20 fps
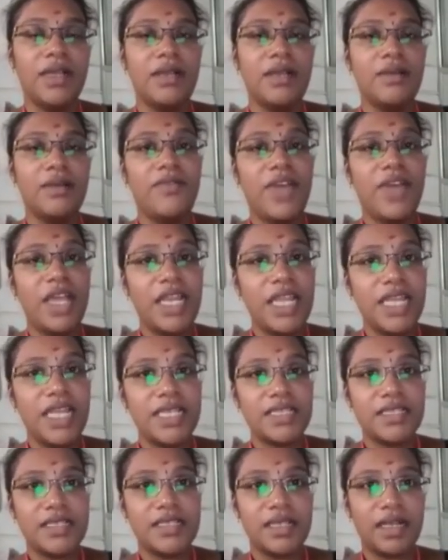
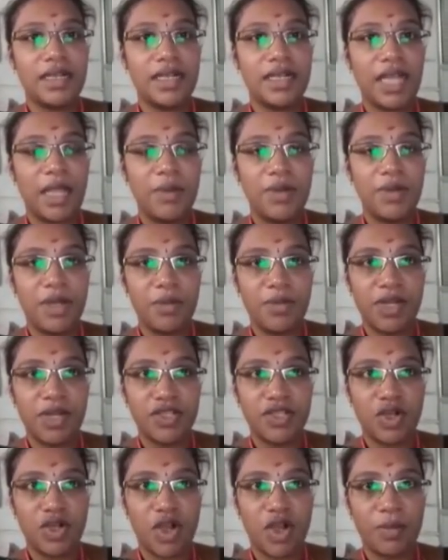various time
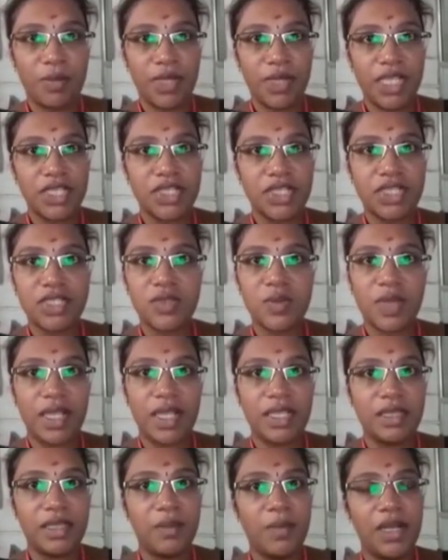temperature combinations
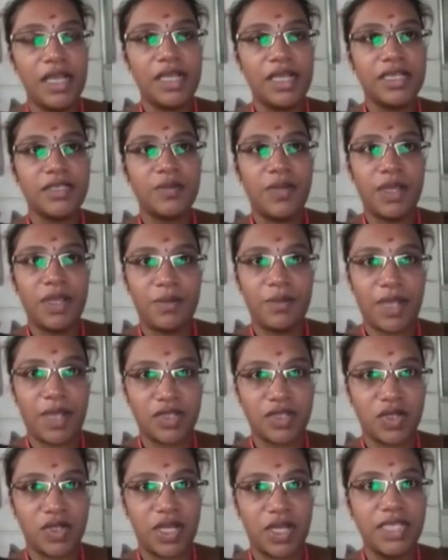where the milk is being
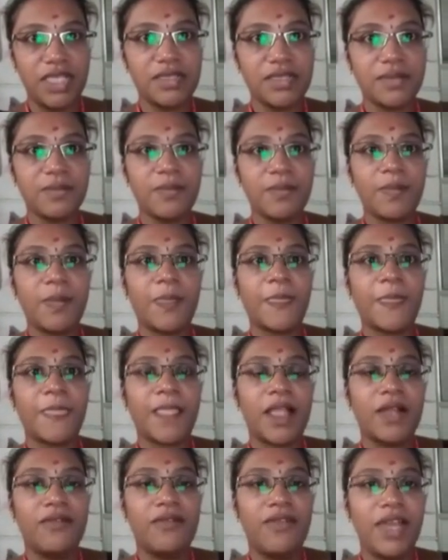pasteurized,
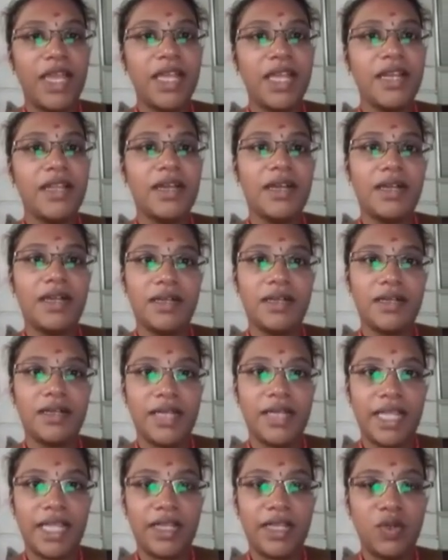where
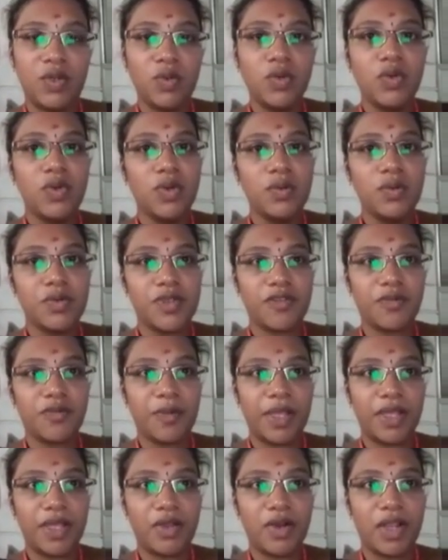like two groups of
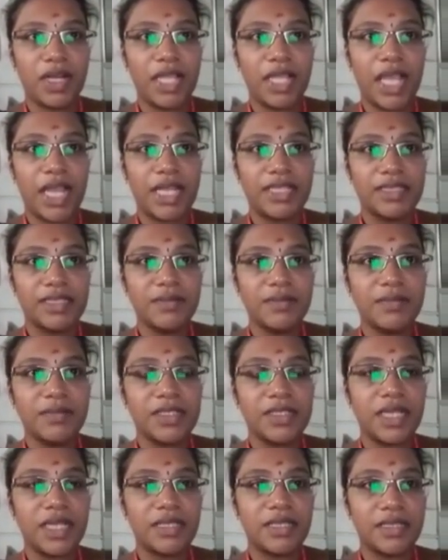microorganisms
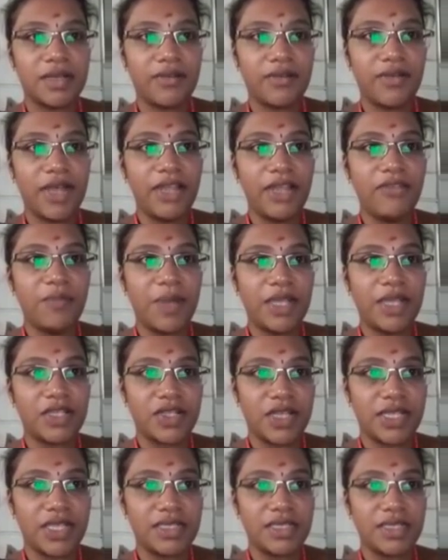that survive
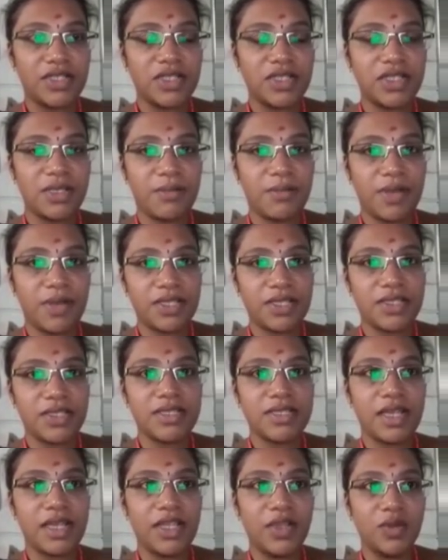pasteurization
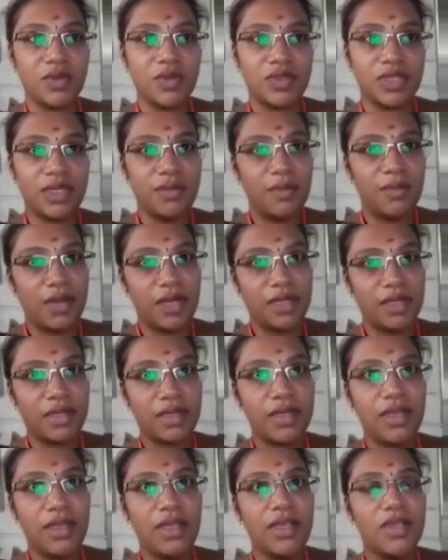temperatures are used in milk.
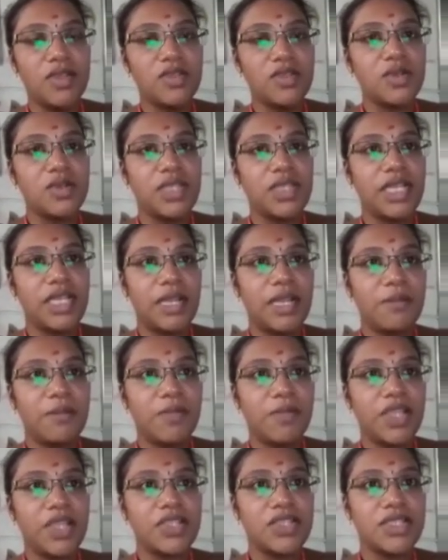So the
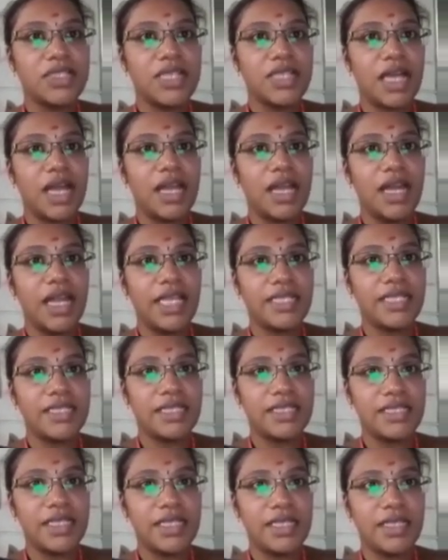temperatures are like
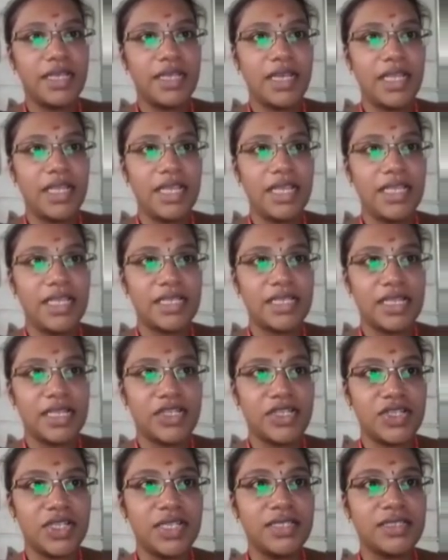63 degrees
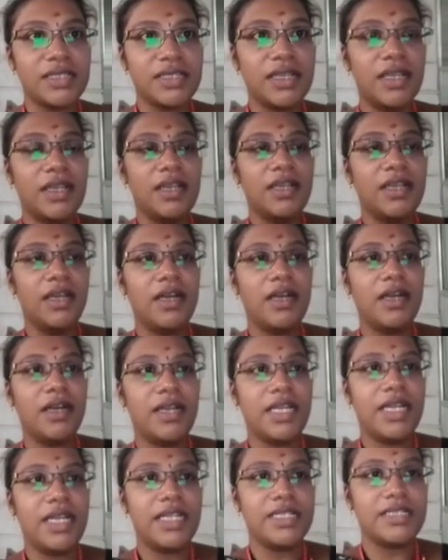Celsius. It is